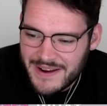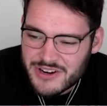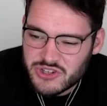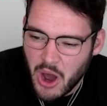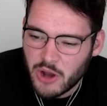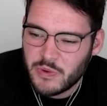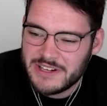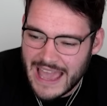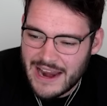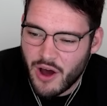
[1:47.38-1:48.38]
Do you reckon God
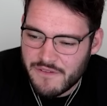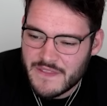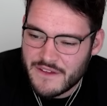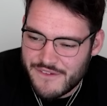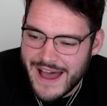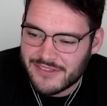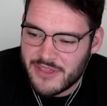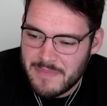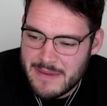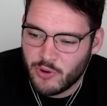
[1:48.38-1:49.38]
would get off on the fact
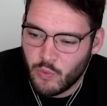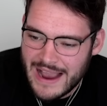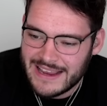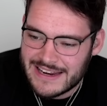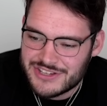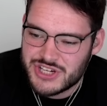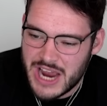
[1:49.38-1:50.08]
that people wank in his